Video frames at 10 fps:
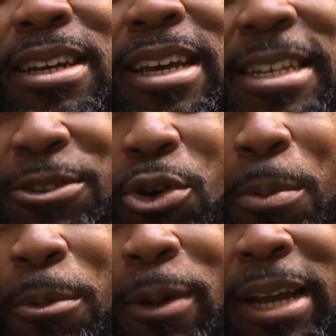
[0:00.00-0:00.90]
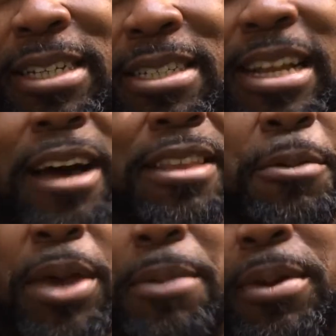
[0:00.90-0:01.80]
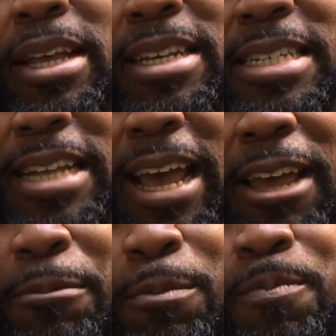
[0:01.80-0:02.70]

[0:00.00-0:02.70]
his corporations. Now, they may be in his name,